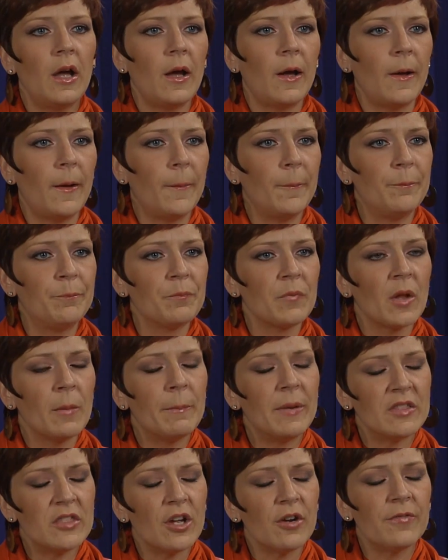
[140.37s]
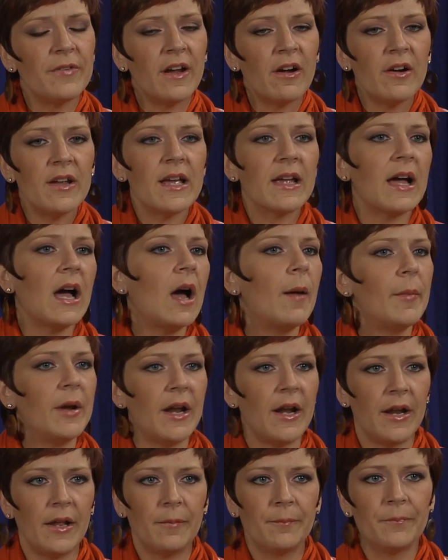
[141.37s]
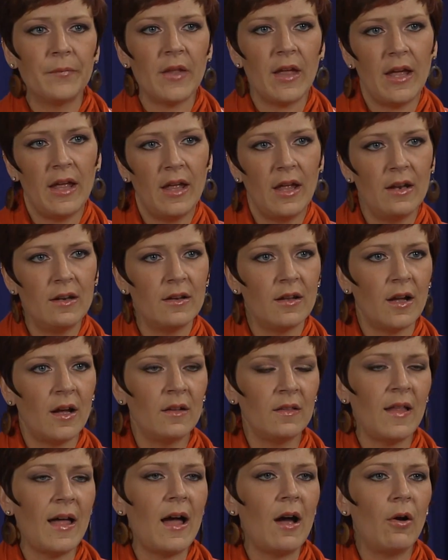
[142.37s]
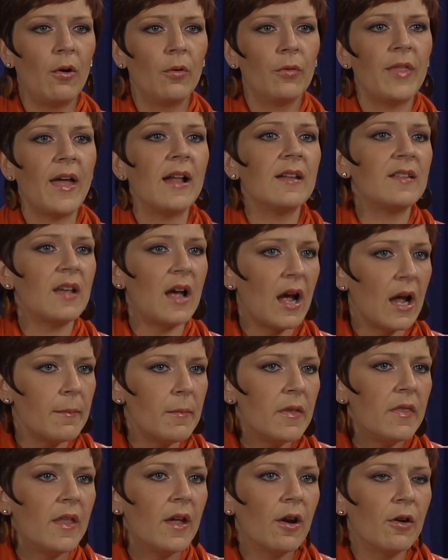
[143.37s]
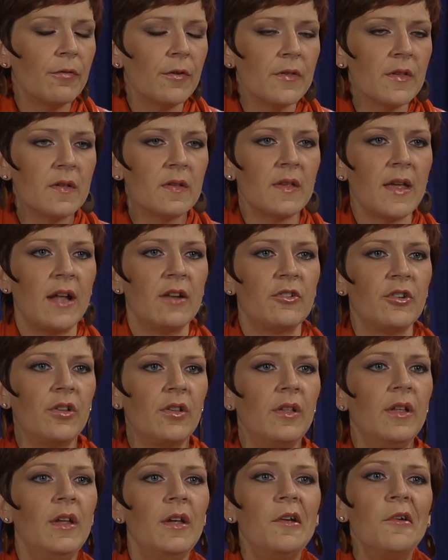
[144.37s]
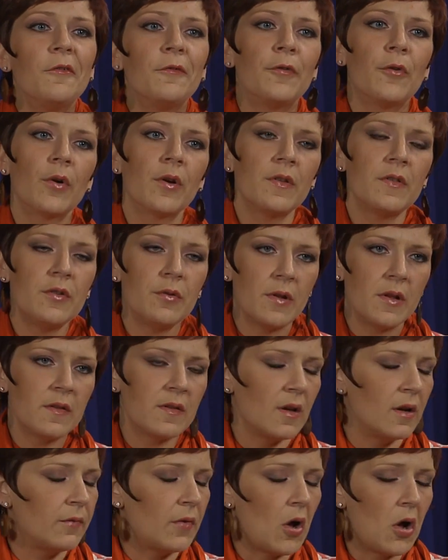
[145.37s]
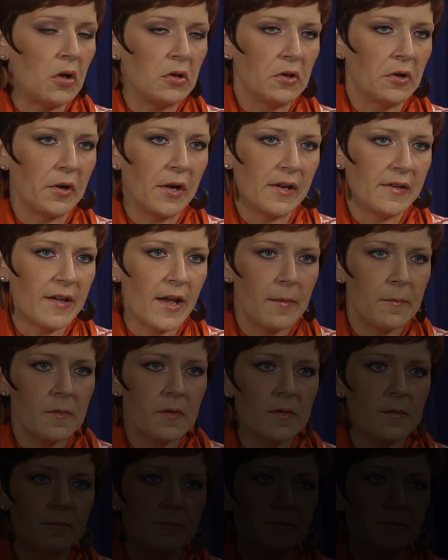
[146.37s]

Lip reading: But they're very accommodating and allow that time in there for the schedule for students of all learning types.